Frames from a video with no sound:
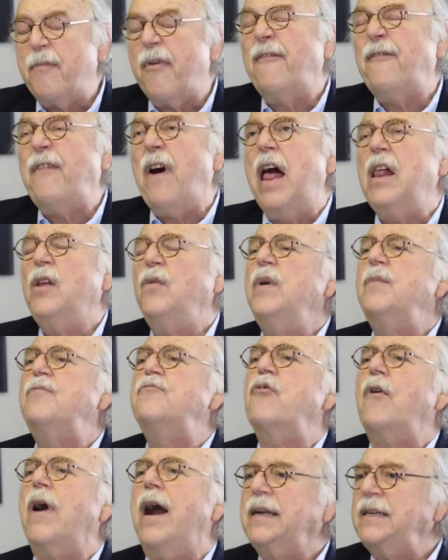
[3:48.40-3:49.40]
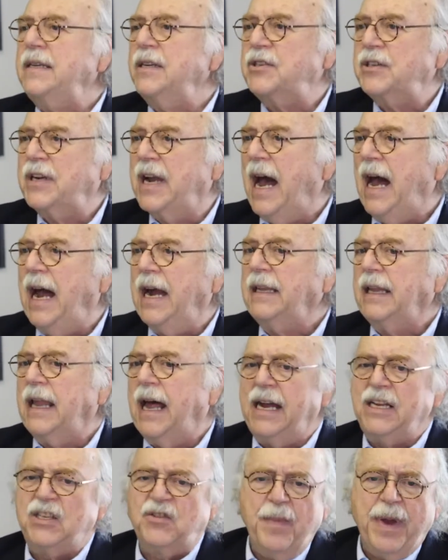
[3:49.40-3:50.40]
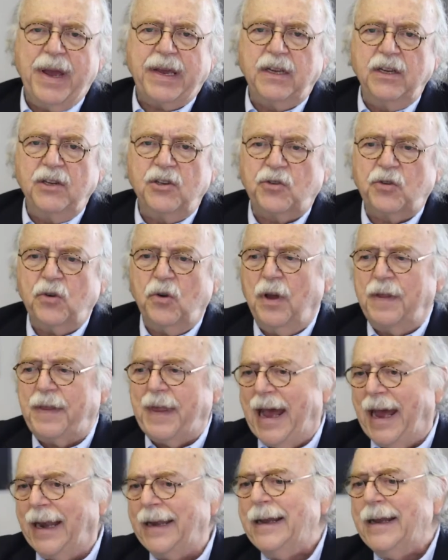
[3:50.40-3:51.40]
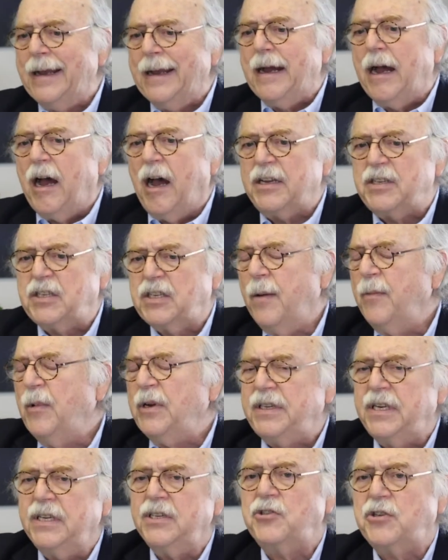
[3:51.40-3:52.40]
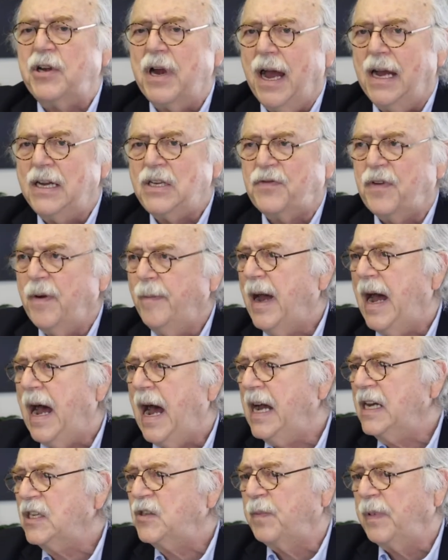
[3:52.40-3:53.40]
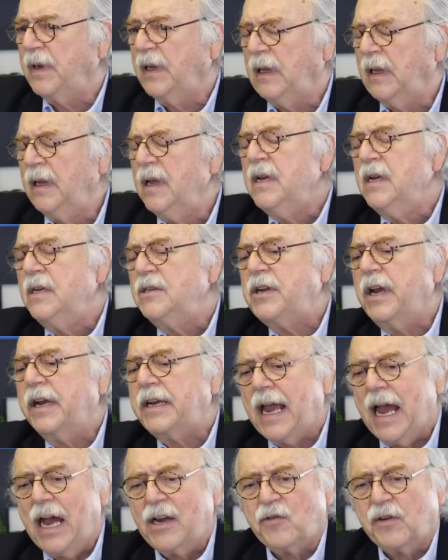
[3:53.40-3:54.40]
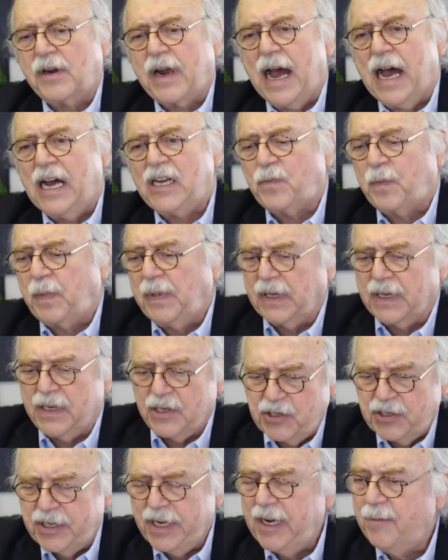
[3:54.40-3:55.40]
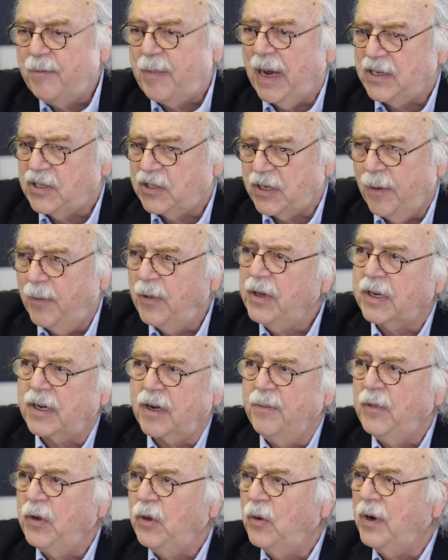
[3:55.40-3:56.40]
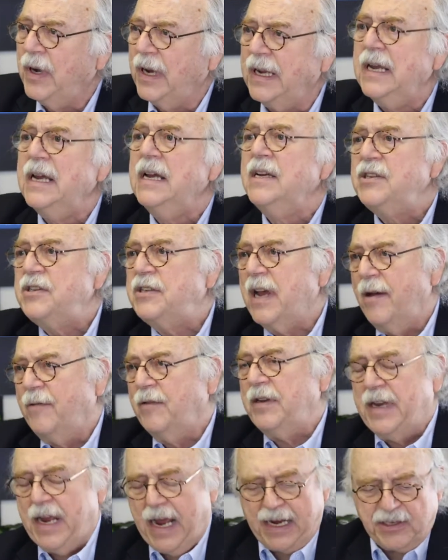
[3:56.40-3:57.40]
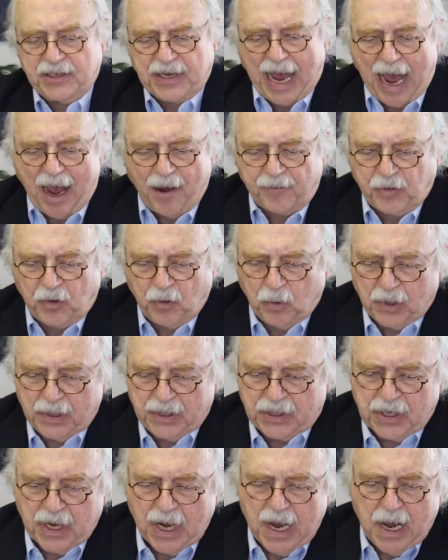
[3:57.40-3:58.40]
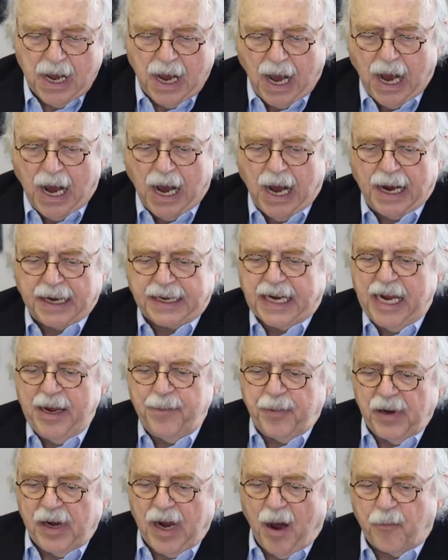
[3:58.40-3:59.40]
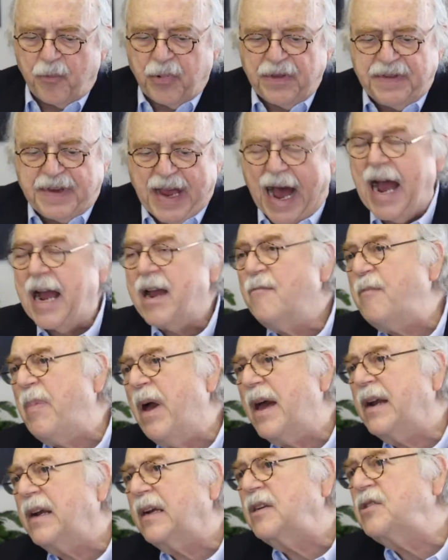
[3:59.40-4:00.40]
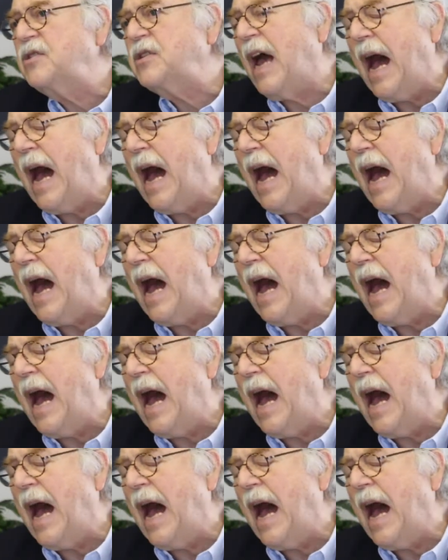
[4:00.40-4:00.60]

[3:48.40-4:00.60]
Following practice guidelines, making sure that someone discharged from a hospital, psychiatric hospital, is seen by someone in the community 7 days afterwards. Keeping up with diabetics'